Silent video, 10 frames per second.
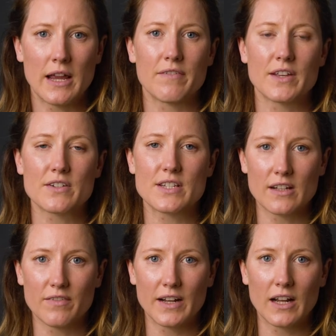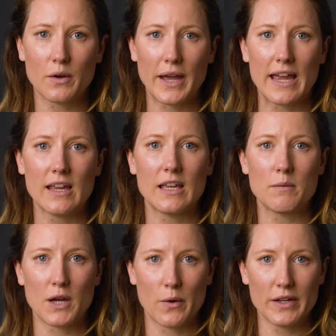If they're still feeling okay,
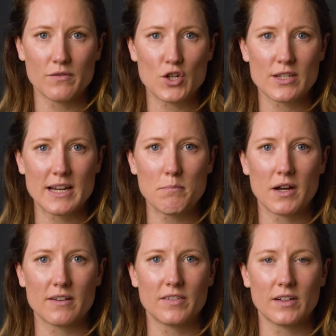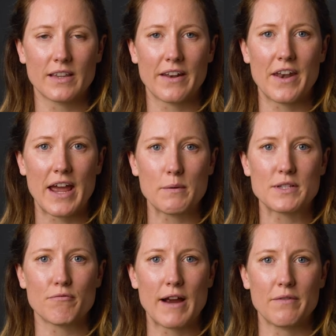keep going. Just stay mindful that now
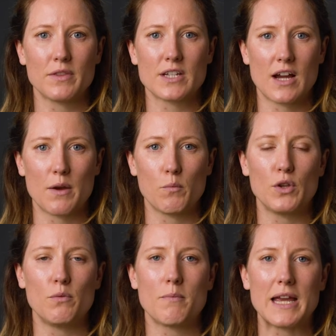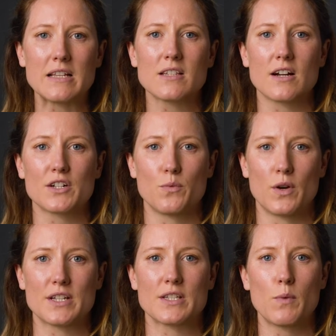is around the time when you may start to
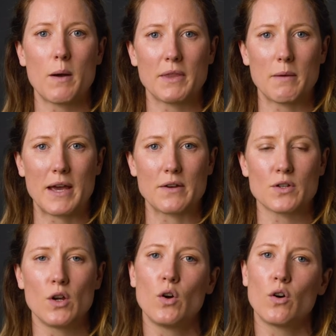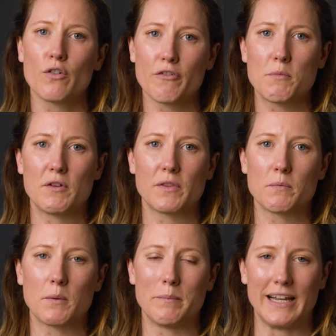want to swap them out or remove them
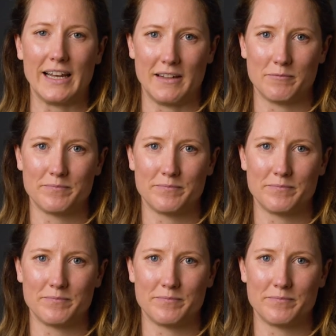completely.